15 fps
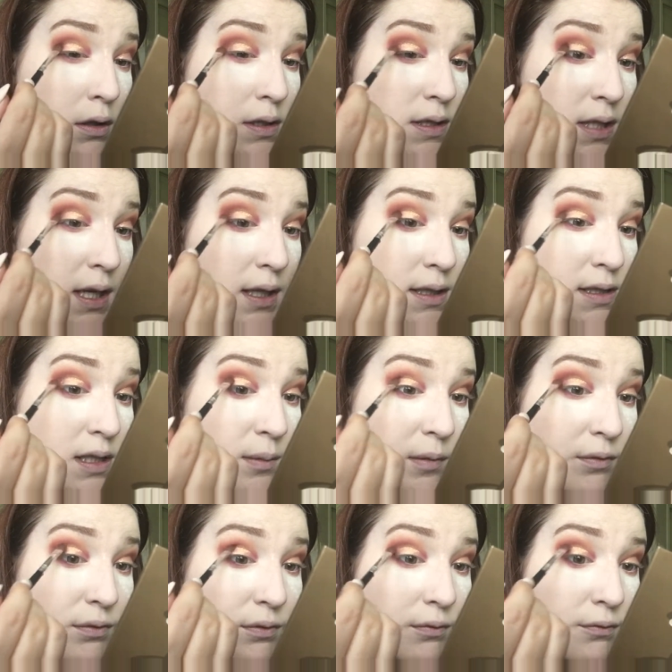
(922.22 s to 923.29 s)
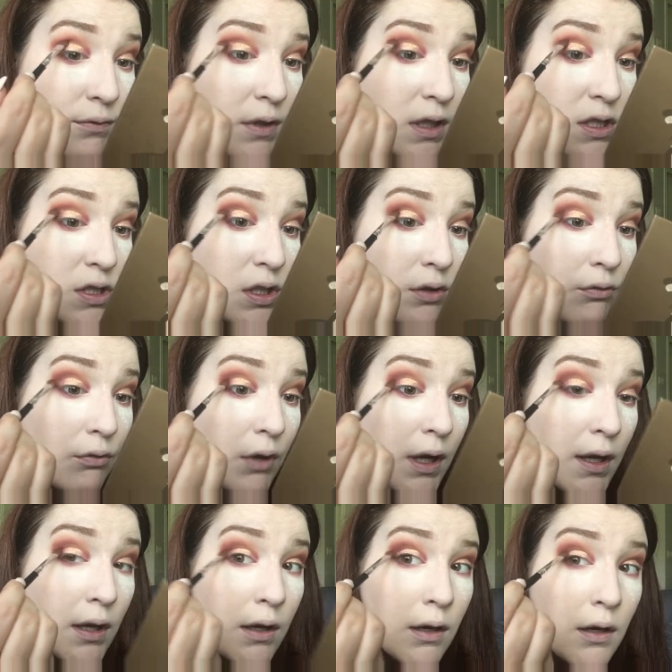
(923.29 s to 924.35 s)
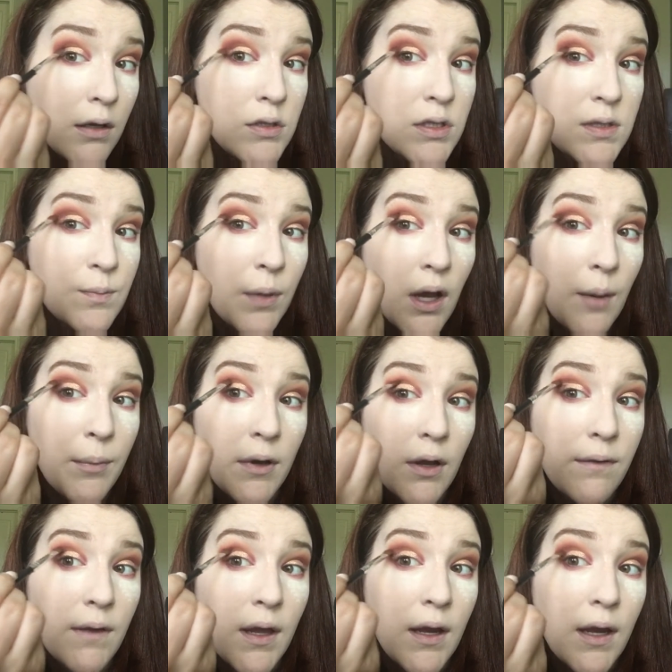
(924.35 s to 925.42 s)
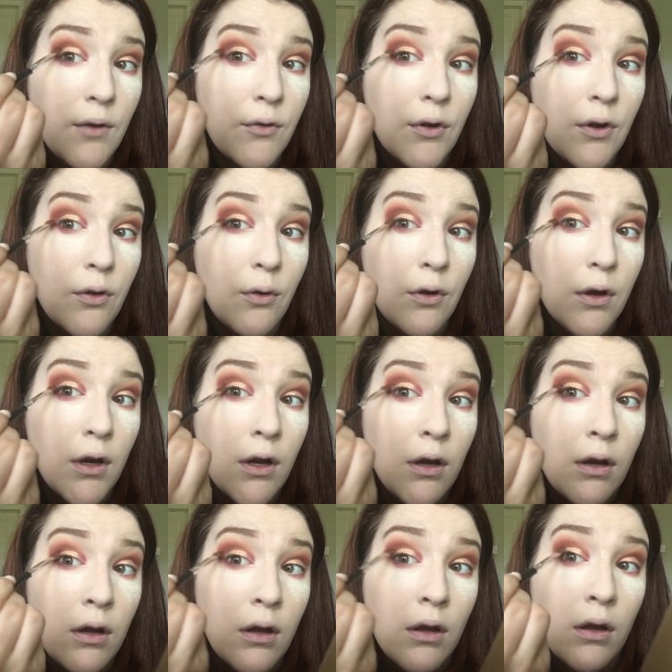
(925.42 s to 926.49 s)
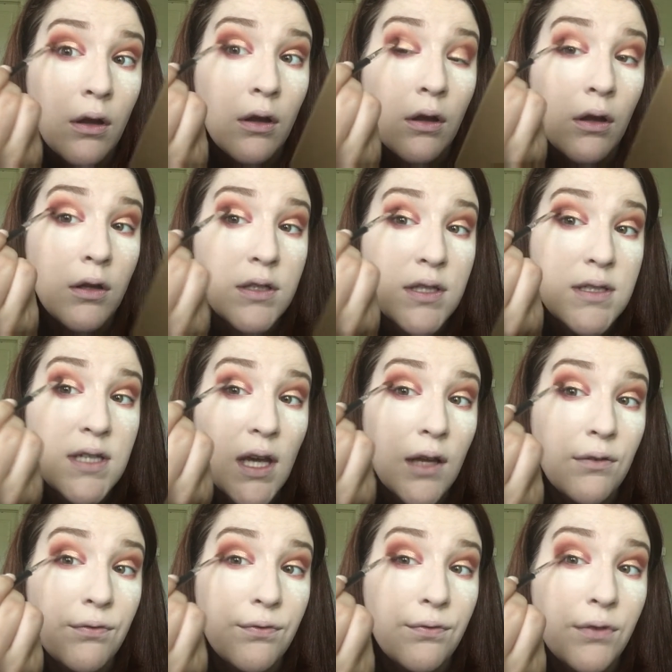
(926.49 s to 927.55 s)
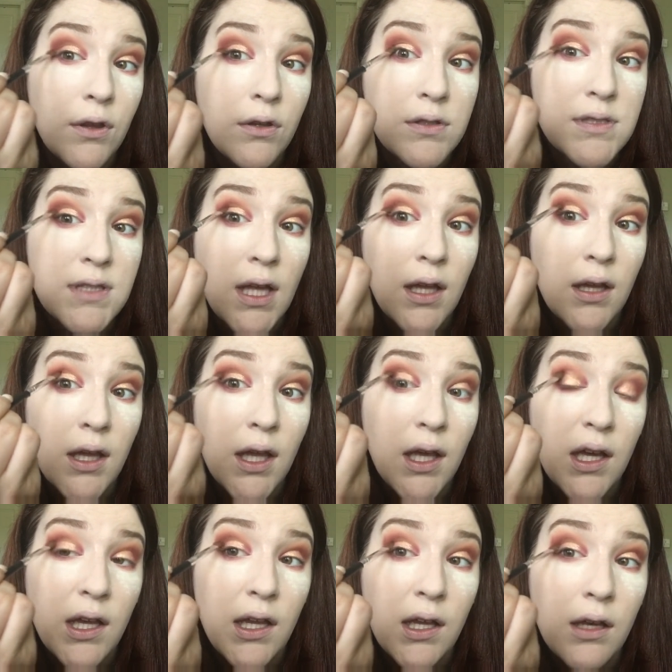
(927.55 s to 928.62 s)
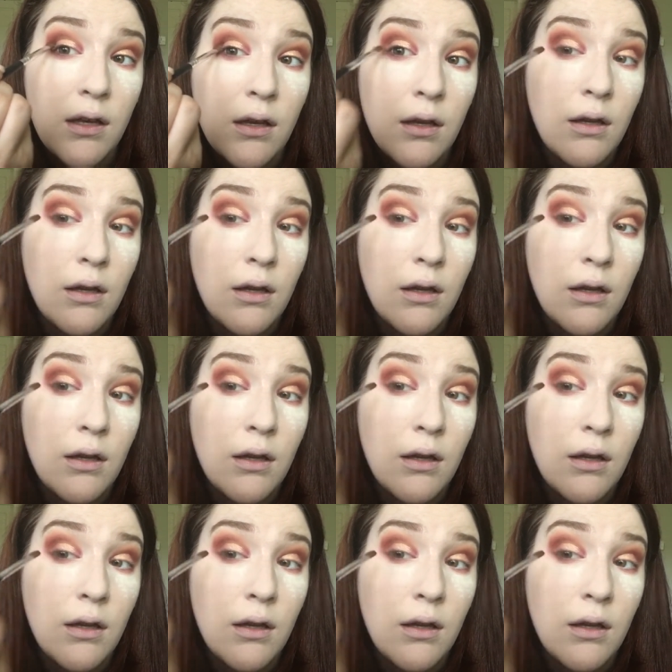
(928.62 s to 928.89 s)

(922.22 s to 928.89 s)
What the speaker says: take some of Venetian red and just pop it on that outer corner to diffuse that line.